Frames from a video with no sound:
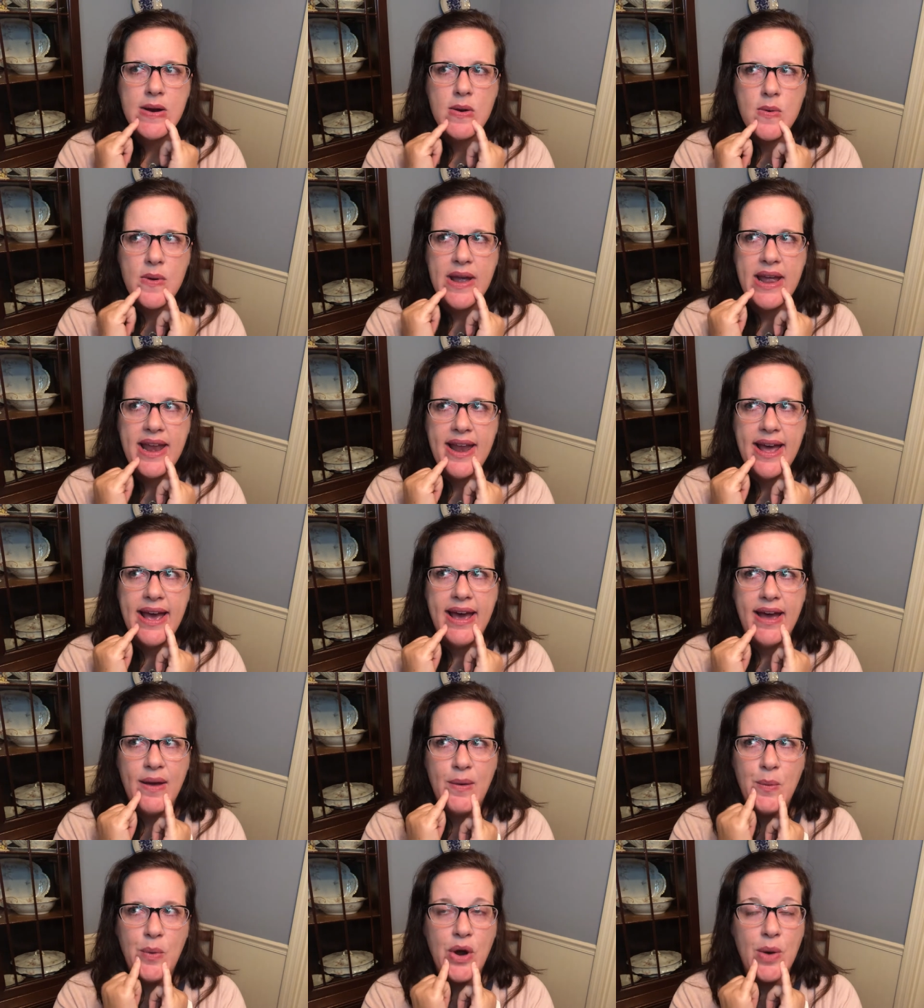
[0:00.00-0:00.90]
right
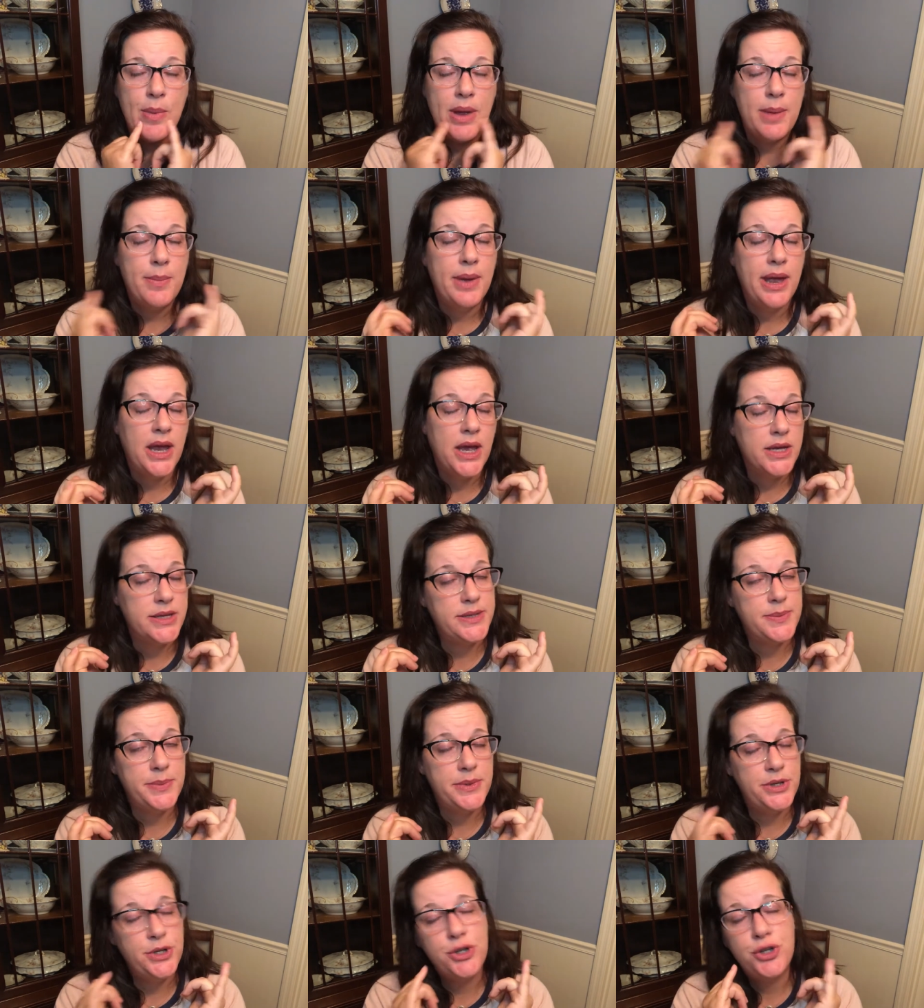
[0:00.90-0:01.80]
at where my
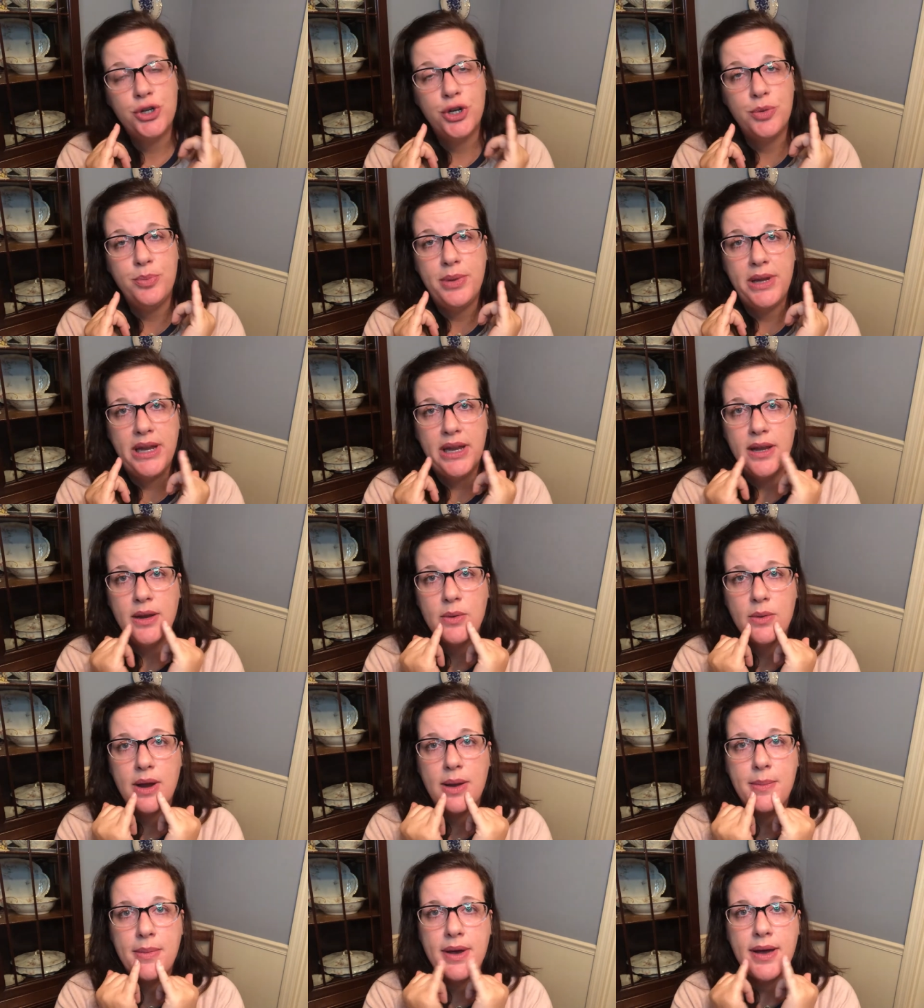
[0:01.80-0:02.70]
bicuspid should be,
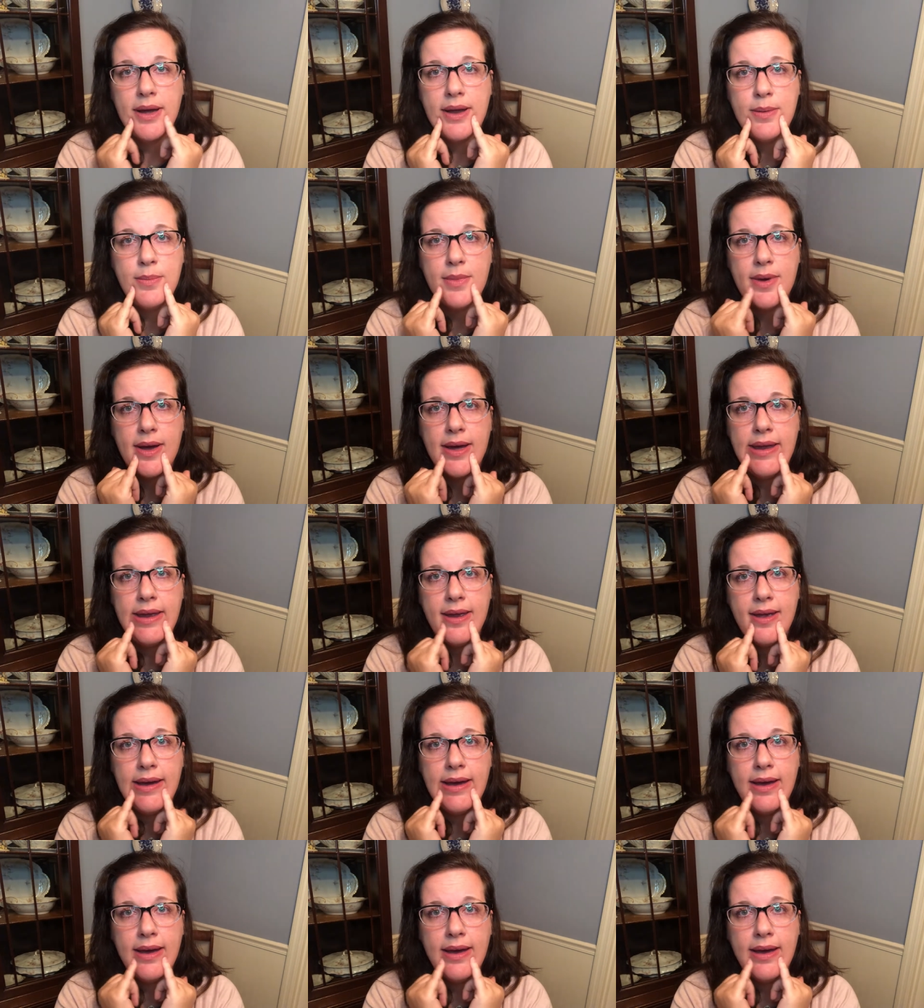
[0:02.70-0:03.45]
right behind my